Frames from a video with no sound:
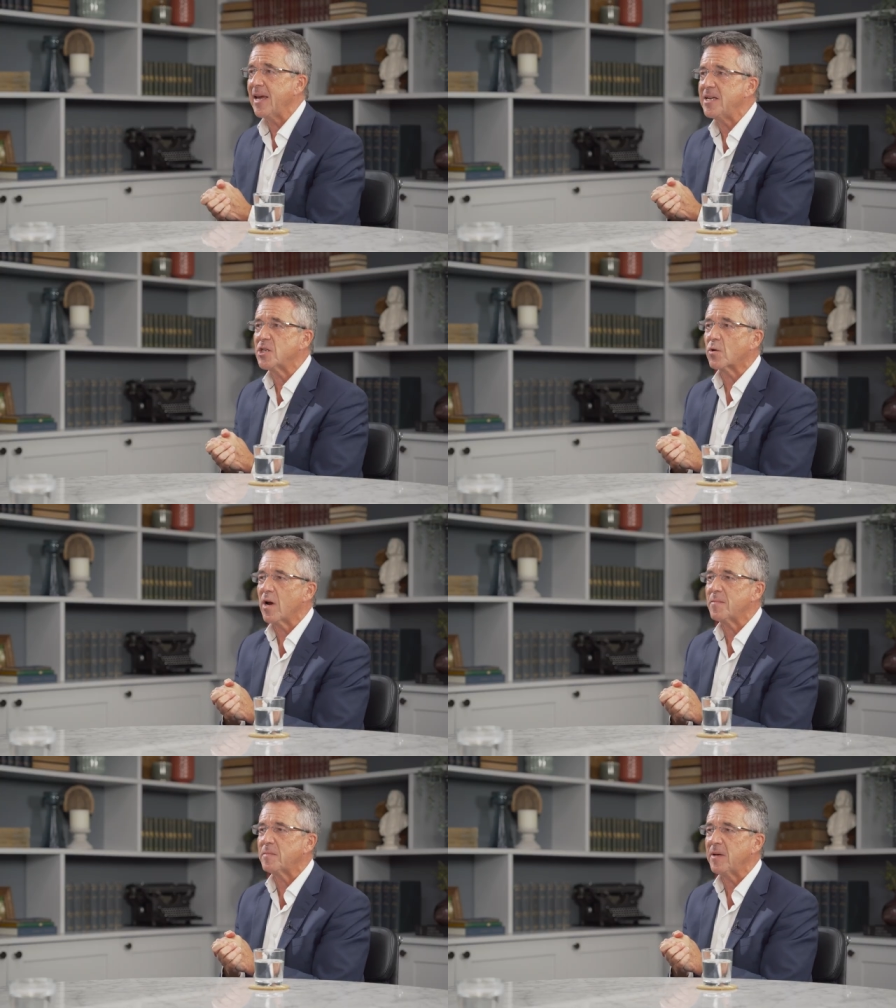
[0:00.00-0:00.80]
he
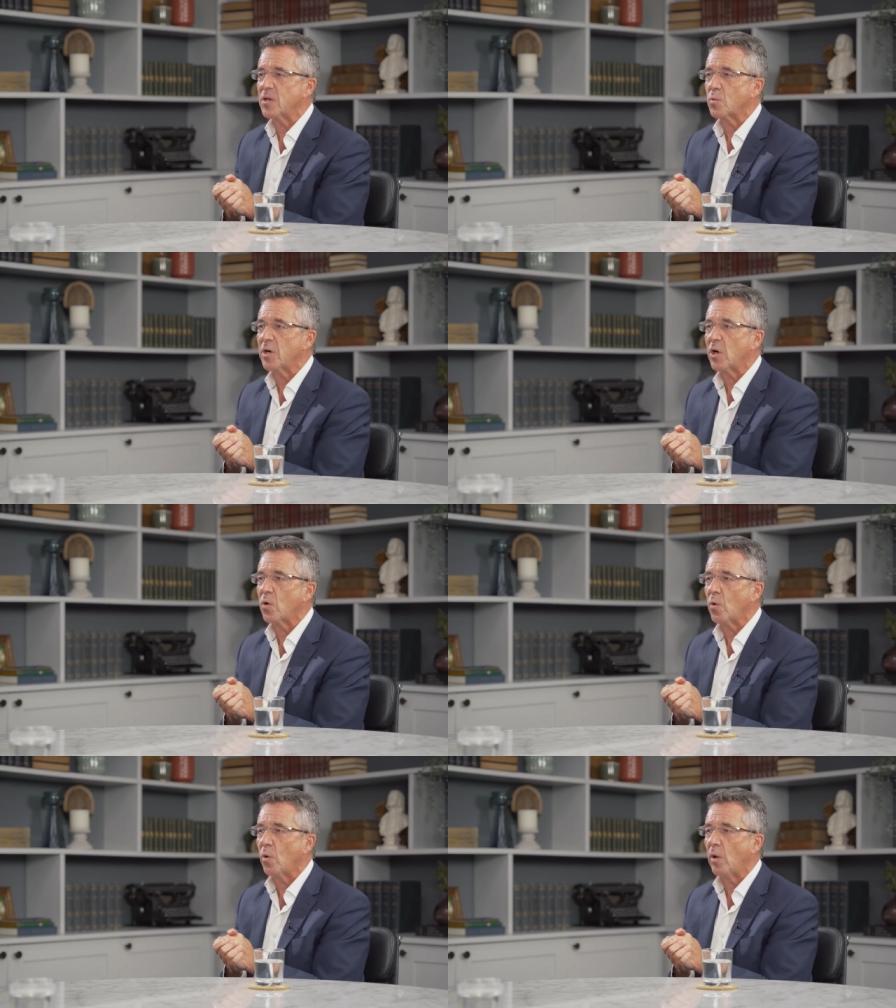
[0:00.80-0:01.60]
describes me as what you
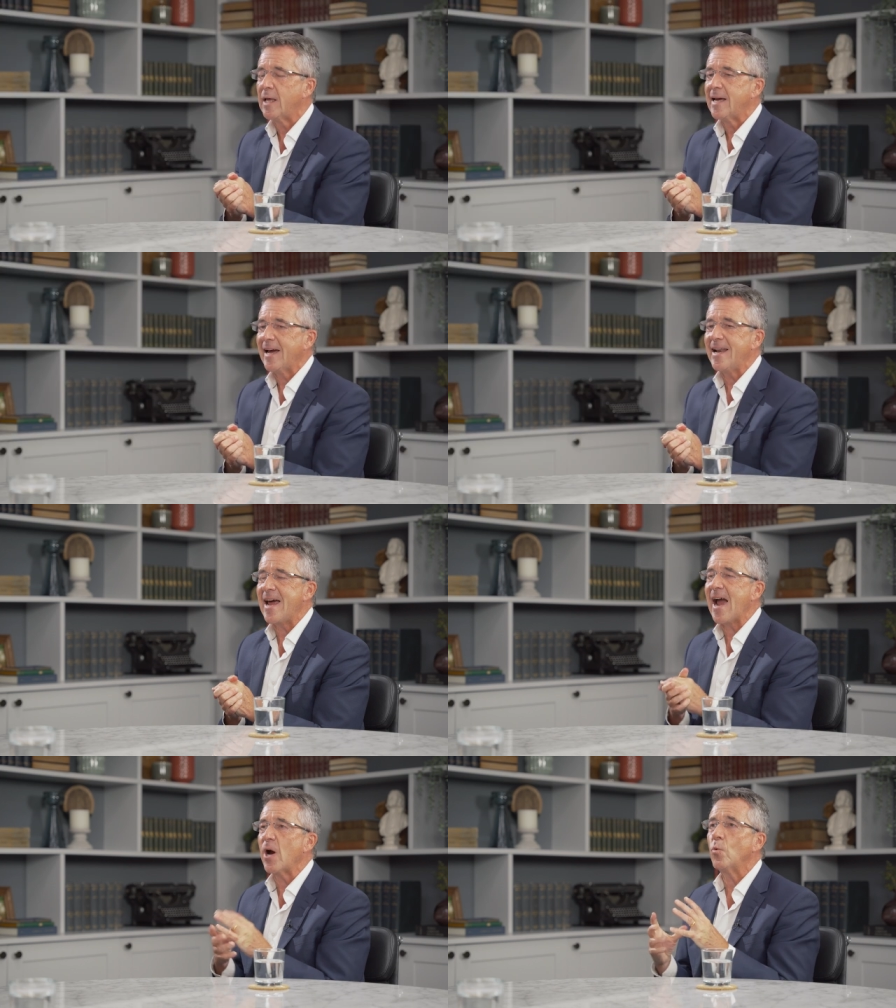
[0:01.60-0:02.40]
call an
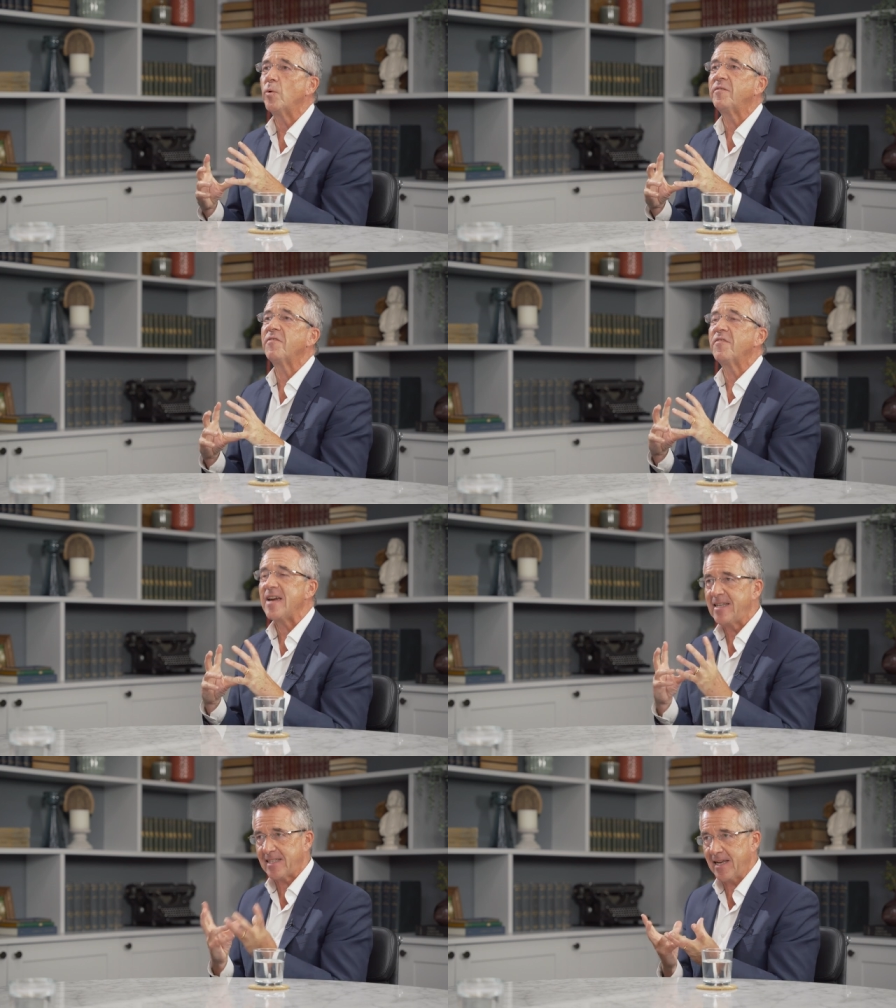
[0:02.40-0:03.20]

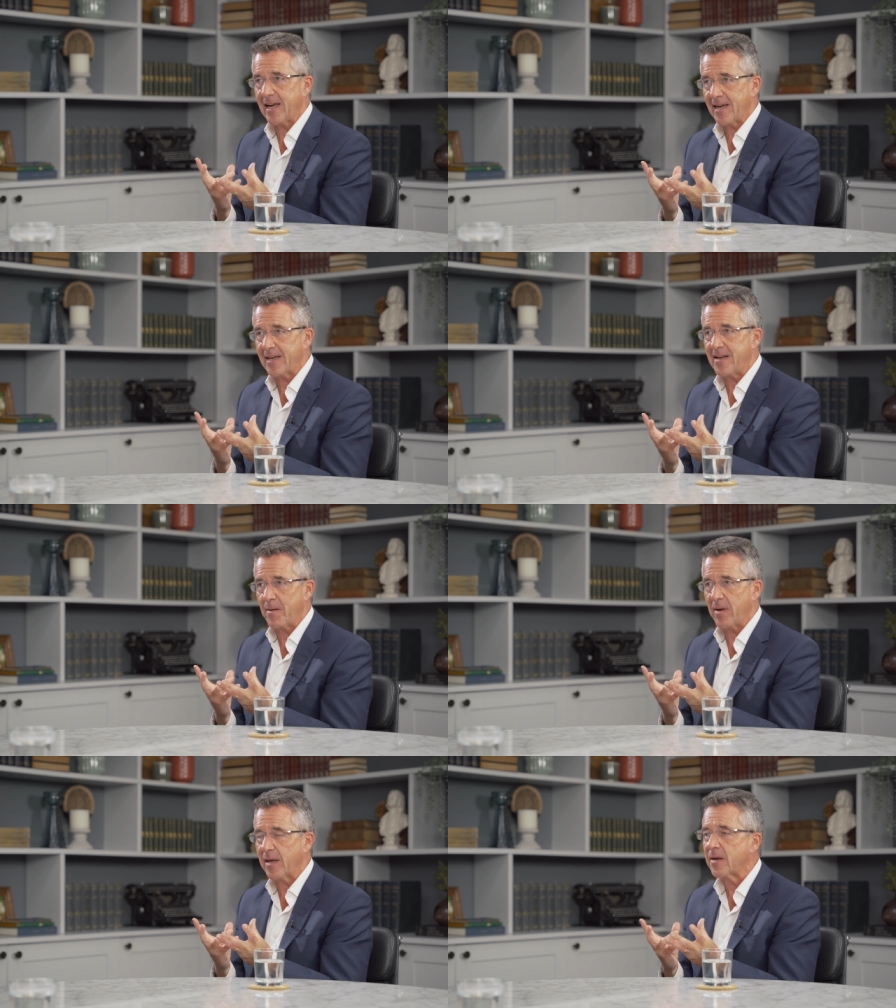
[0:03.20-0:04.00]
outward-facing
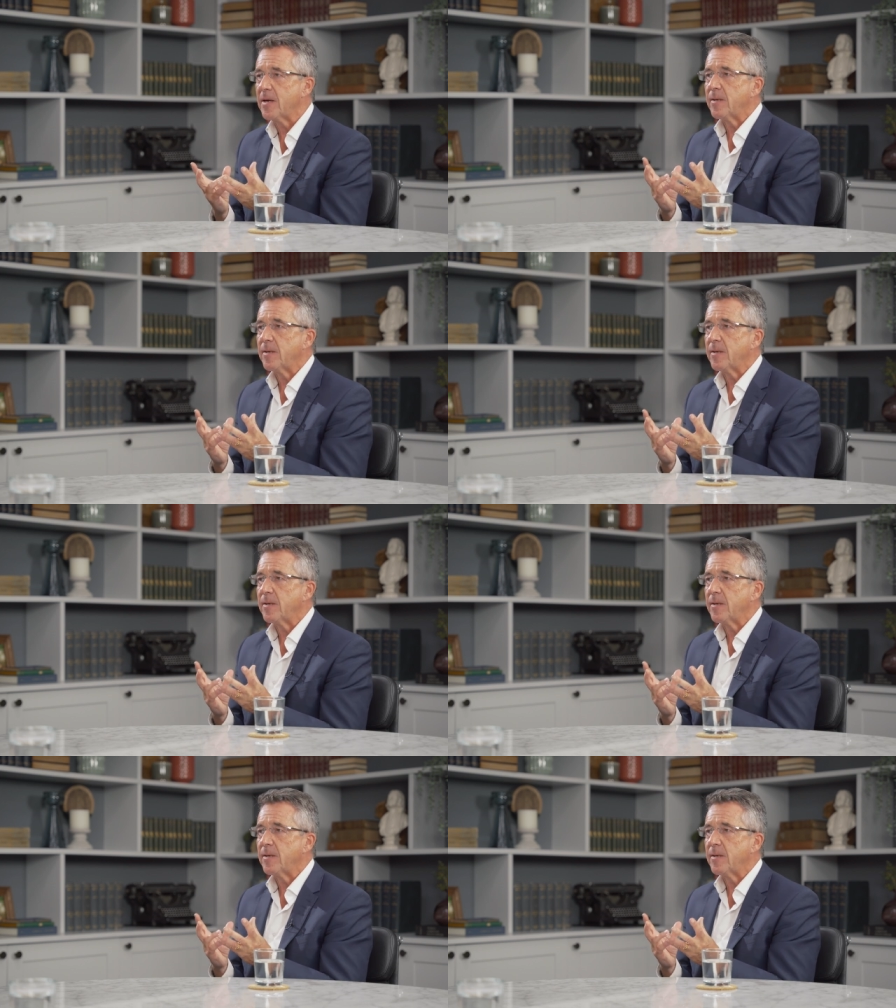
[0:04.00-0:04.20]
academic.